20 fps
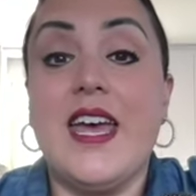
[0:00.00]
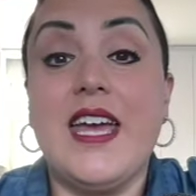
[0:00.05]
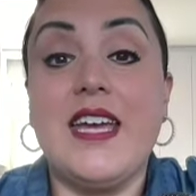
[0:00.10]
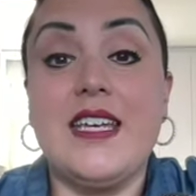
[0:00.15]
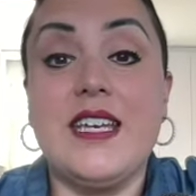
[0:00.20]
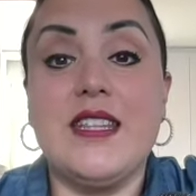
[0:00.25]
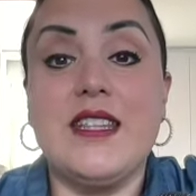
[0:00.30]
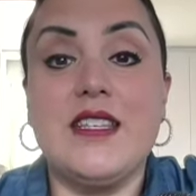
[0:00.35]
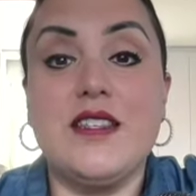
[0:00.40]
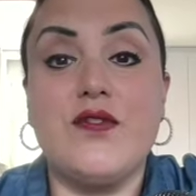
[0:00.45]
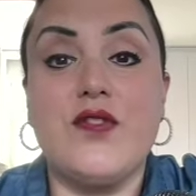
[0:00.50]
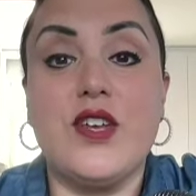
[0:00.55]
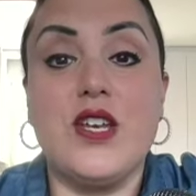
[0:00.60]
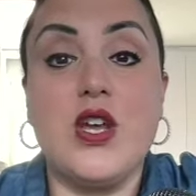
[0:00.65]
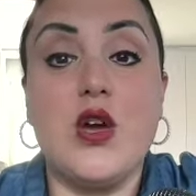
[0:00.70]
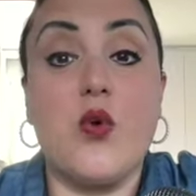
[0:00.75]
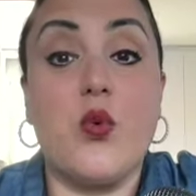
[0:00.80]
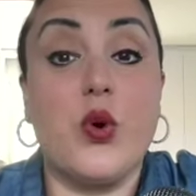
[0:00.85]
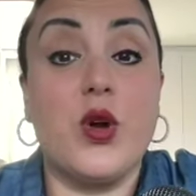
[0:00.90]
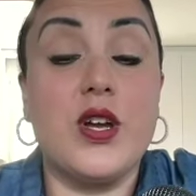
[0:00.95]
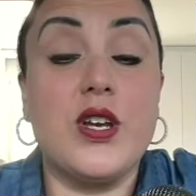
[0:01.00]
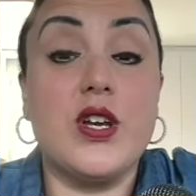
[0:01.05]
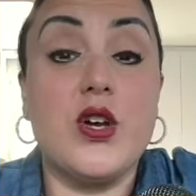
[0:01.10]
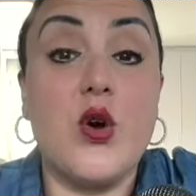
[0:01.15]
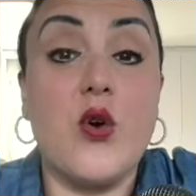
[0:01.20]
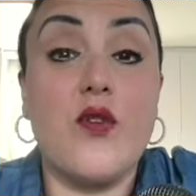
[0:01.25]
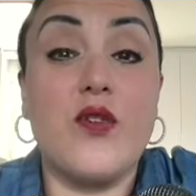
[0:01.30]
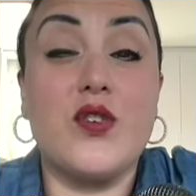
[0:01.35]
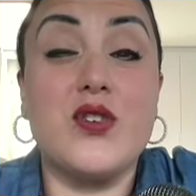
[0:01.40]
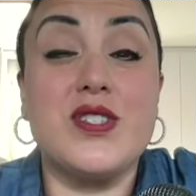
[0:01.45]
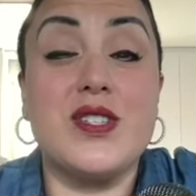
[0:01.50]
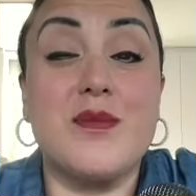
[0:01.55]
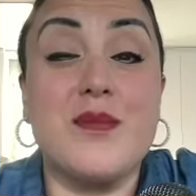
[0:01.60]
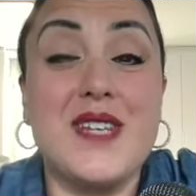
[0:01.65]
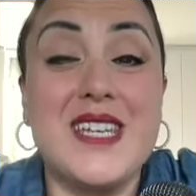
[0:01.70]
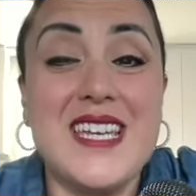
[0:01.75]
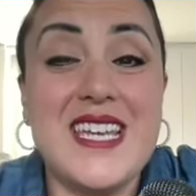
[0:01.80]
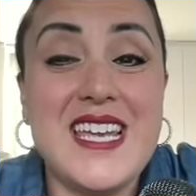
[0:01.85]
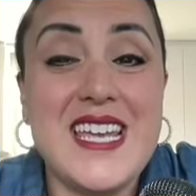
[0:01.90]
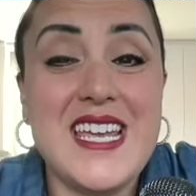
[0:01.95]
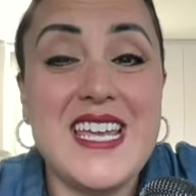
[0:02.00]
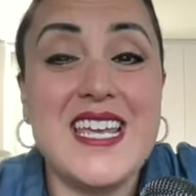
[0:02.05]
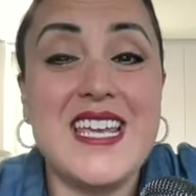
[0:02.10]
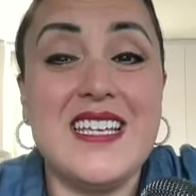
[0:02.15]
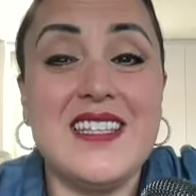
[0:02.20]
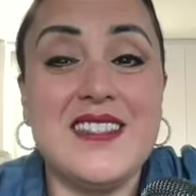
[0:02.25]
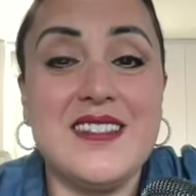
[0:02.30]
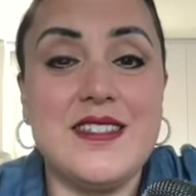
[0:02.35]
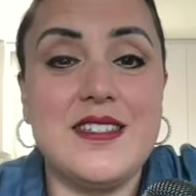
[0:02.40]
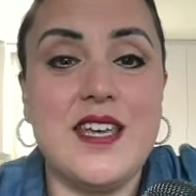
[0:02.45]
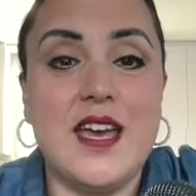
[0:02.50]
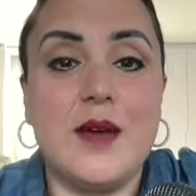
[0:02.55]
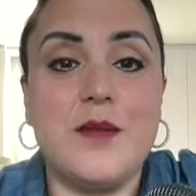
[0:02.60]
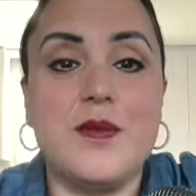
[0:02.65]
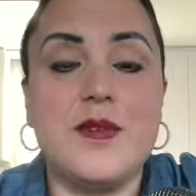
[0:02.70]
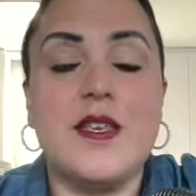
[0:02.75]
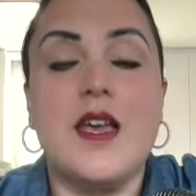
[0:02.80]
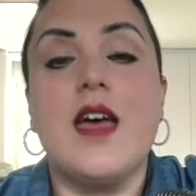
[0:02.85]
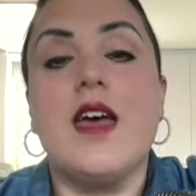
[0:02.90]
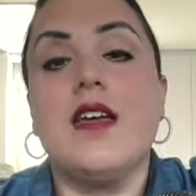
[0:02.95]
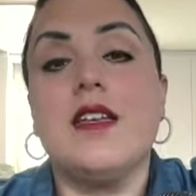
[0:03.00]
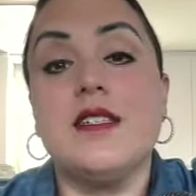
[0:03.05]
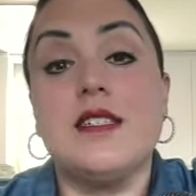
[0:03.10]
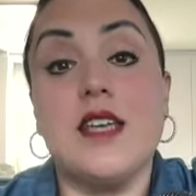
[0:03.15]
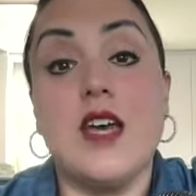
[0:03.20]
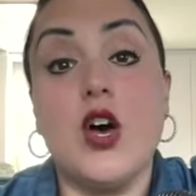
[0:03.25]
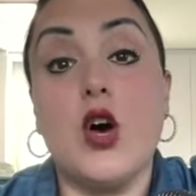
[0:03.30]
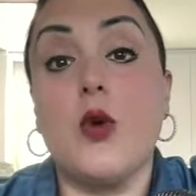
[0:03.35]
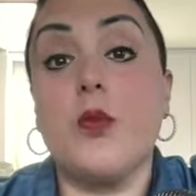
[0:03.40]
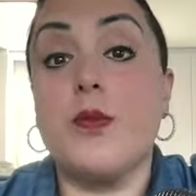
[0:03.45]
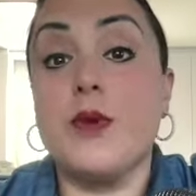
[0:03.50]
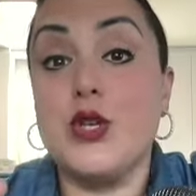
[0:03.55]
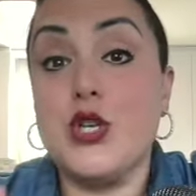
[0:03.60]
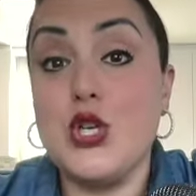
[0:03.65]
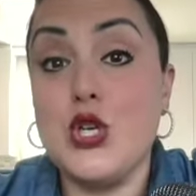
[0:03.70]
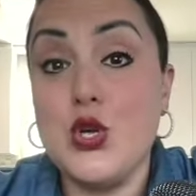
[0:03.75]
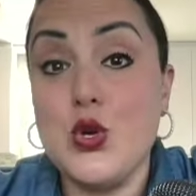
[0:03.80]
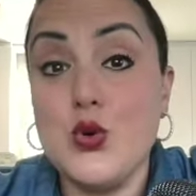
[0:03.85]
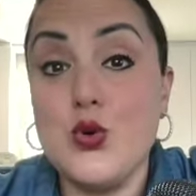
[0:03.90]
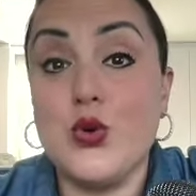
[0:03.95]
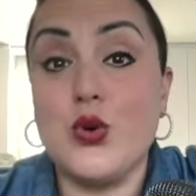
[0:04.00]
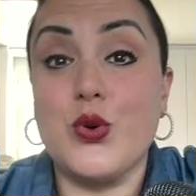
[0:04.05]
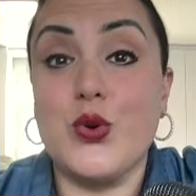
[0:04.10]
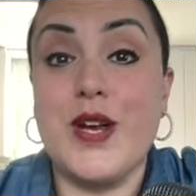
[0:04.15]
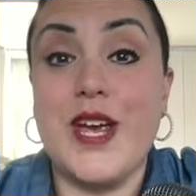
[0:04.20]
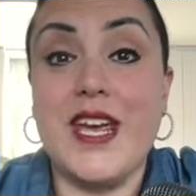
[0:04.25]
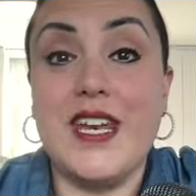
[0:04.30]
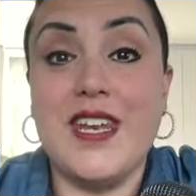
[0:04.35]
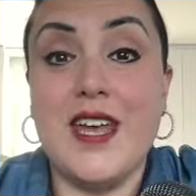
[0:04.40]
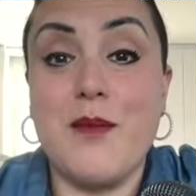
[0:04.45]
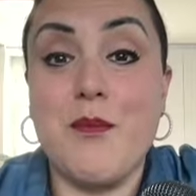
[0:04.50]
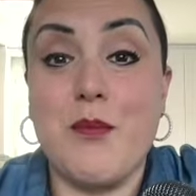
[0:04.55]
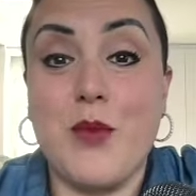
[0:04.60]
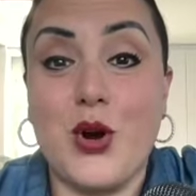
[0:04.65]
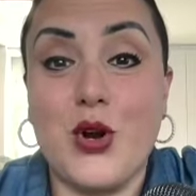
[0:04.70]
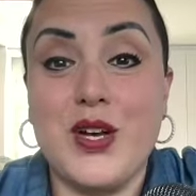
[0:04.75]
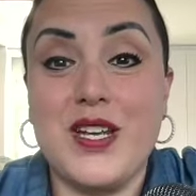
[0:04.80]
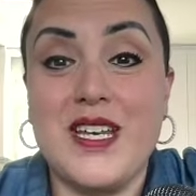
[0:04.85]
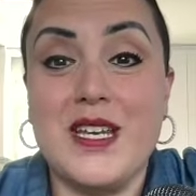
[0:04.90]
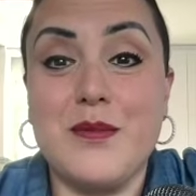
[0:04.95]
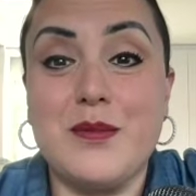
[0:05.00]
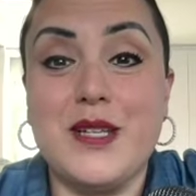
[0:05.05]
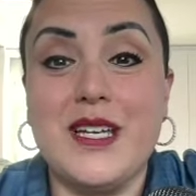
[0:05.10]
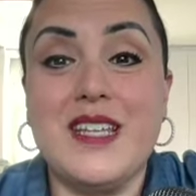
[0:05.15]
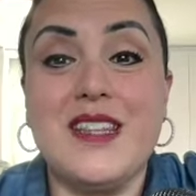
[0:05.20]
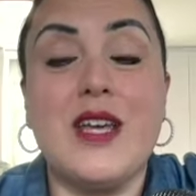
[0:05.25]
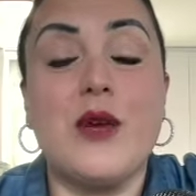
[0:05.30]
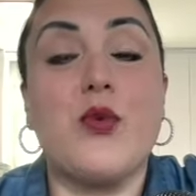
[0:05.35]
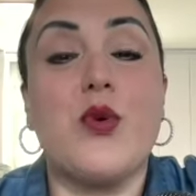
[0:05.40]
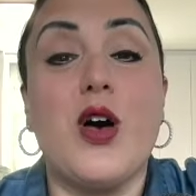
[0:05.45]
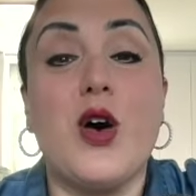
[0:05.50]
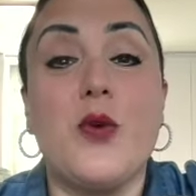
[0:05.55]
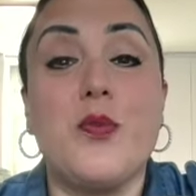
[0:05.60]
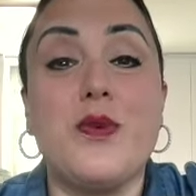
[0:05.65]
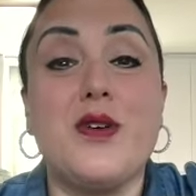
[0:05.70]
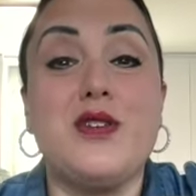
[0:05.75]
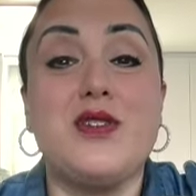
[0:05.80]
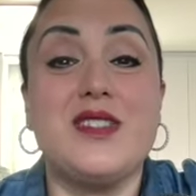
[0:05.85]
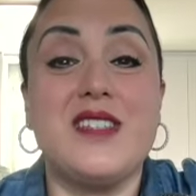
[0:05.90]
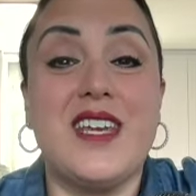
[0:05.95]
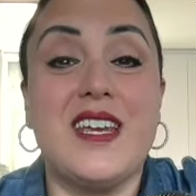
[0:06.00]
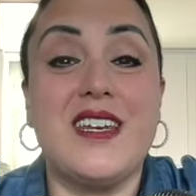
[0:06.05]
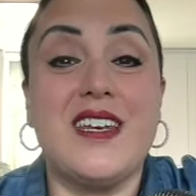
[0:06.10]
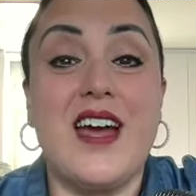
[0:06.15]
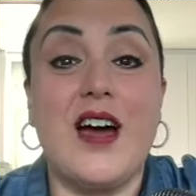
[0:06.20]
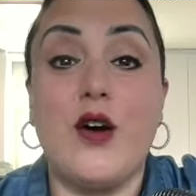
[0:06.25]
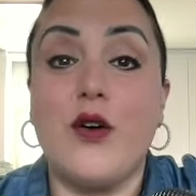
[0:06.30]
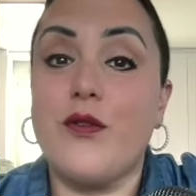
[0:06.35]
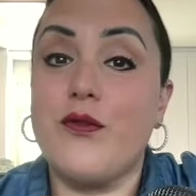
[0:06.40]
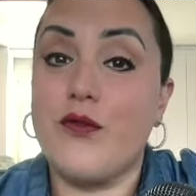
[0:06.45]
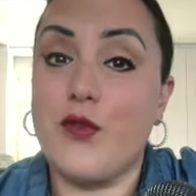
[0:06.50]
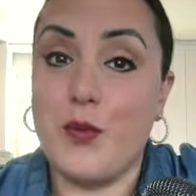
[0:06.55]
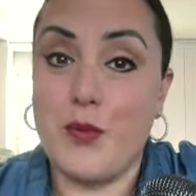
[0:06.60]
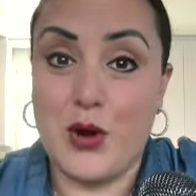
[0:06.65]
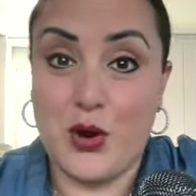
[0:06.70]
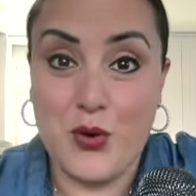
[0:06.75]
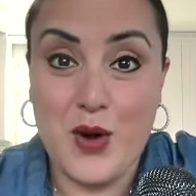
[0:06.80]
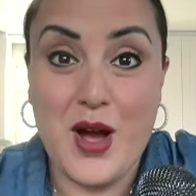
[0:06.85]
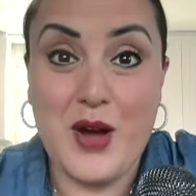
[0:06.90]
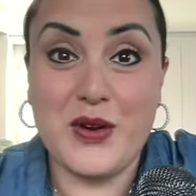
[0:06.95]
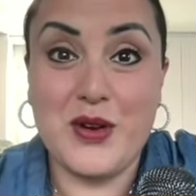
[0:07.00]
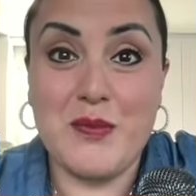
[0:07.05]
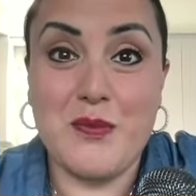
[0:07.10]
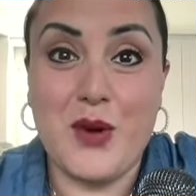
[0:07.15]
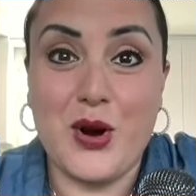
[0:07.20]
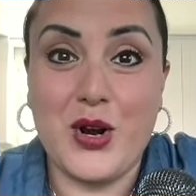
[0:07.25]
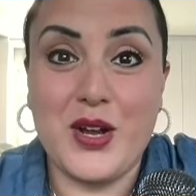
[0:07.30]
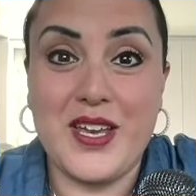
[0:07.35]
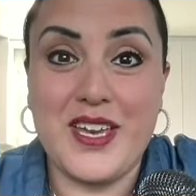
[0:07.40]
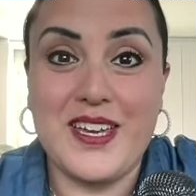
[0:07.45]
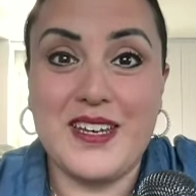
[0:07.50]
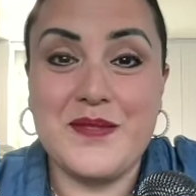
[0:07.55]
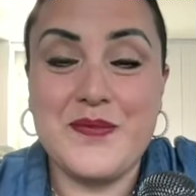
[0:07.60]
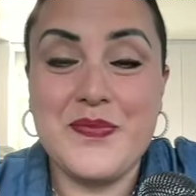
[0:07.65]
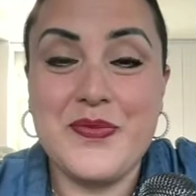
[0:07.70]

And in this video, we're going to go over some key steps to help you create a marketing plan that will help you stand out from a crowded market.